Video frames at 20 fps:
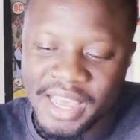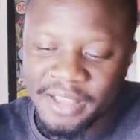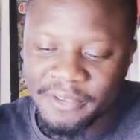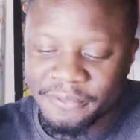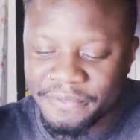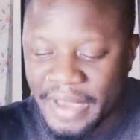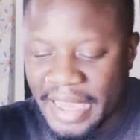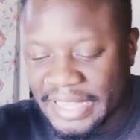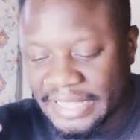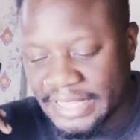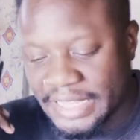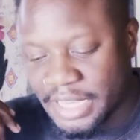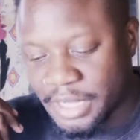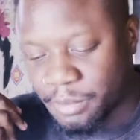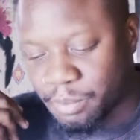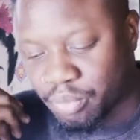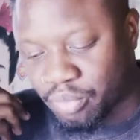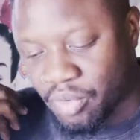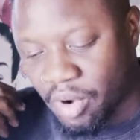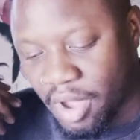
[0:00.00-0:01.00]
finally
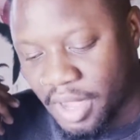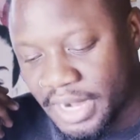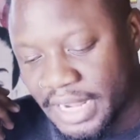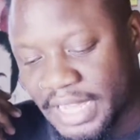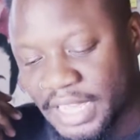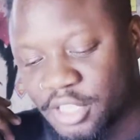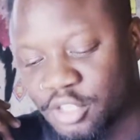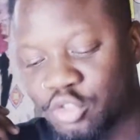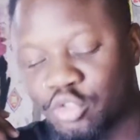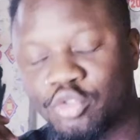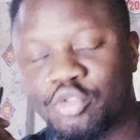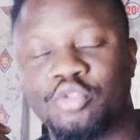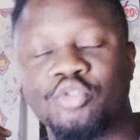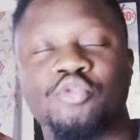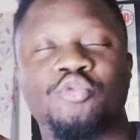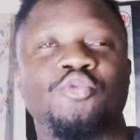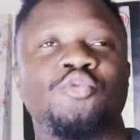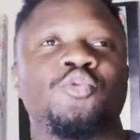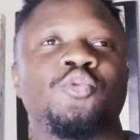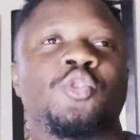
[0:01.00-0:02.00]
brought
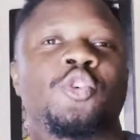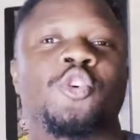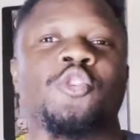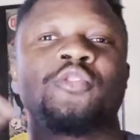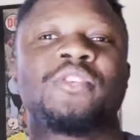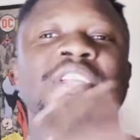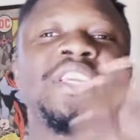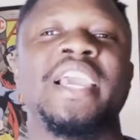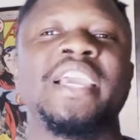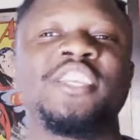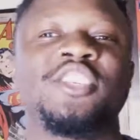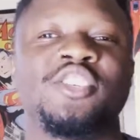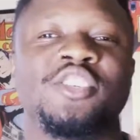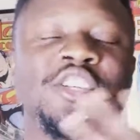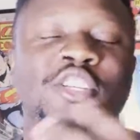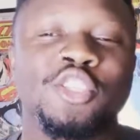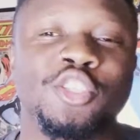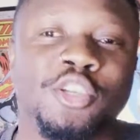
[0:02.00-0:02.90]
into creation